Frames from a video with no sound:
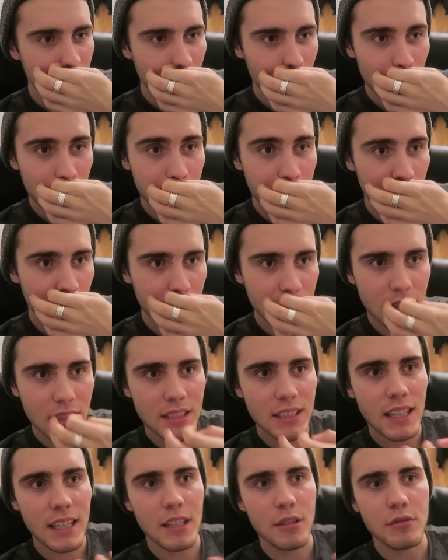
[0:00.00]
Just because
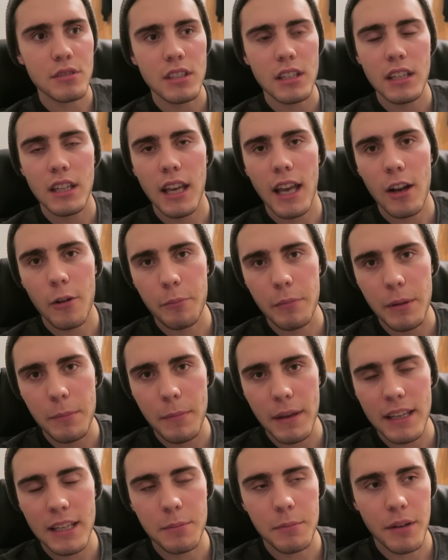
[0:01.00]
I said it was going to help me
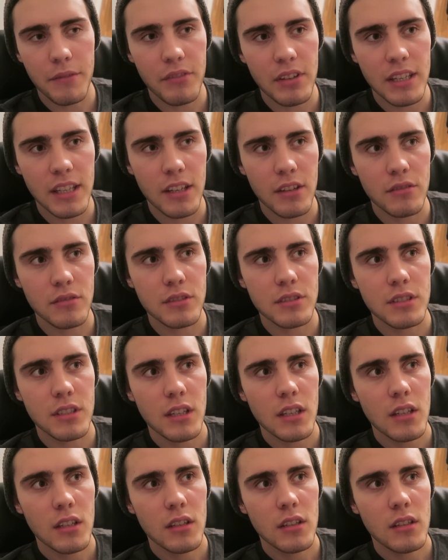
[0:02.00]
make my
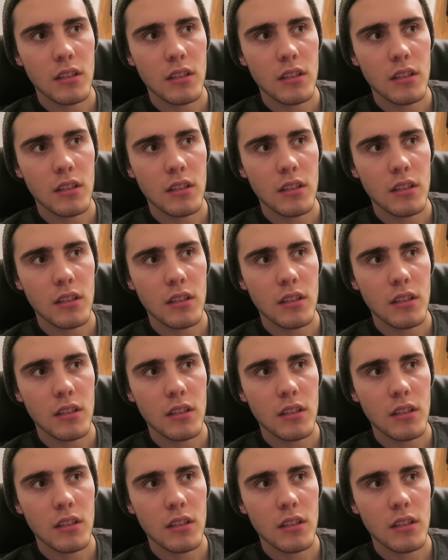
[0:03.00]
videos